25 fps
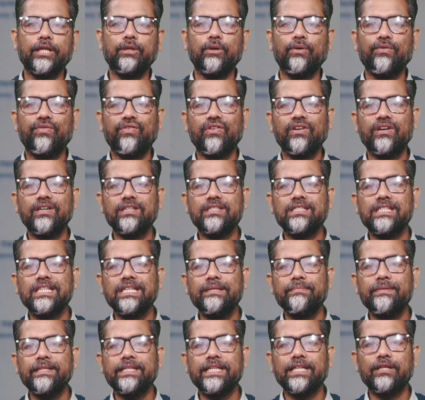It offers
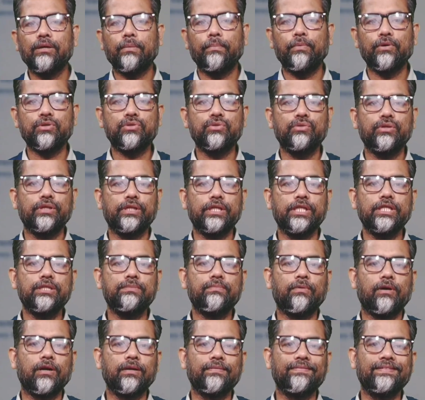limited
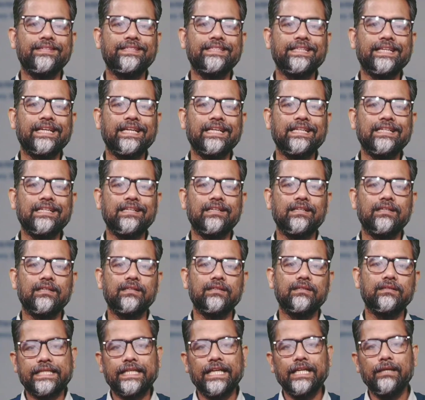opportunities for physical
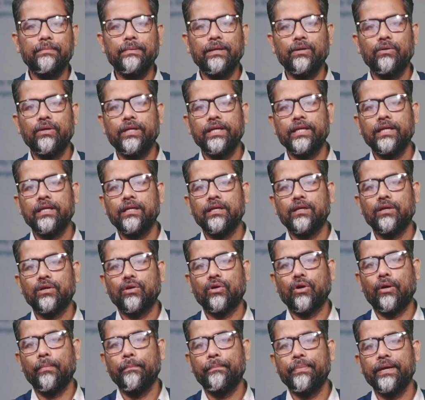skill building
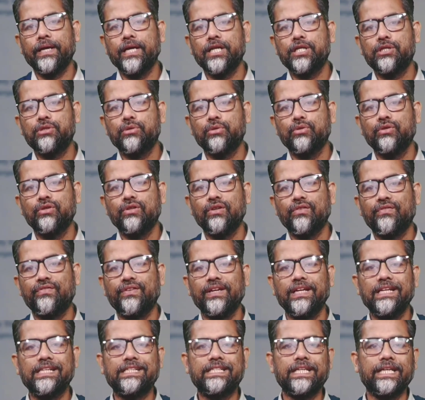compared to
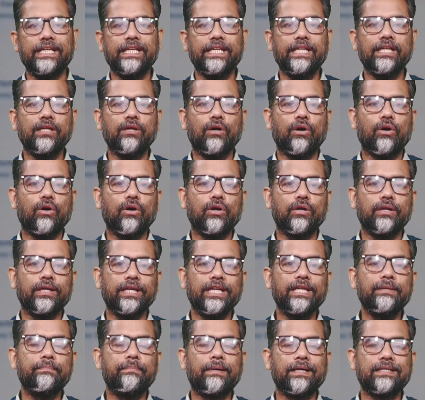field training
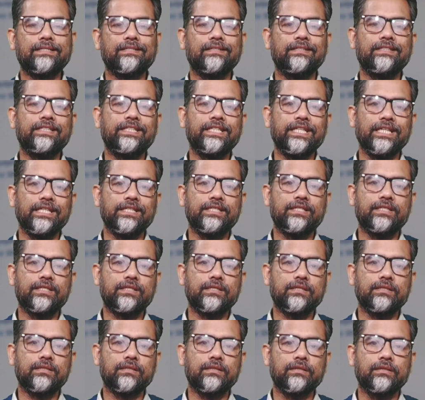or in-person
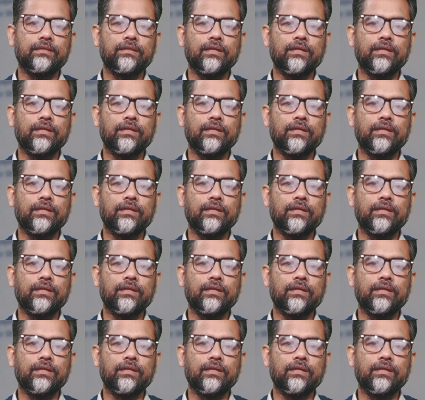drills.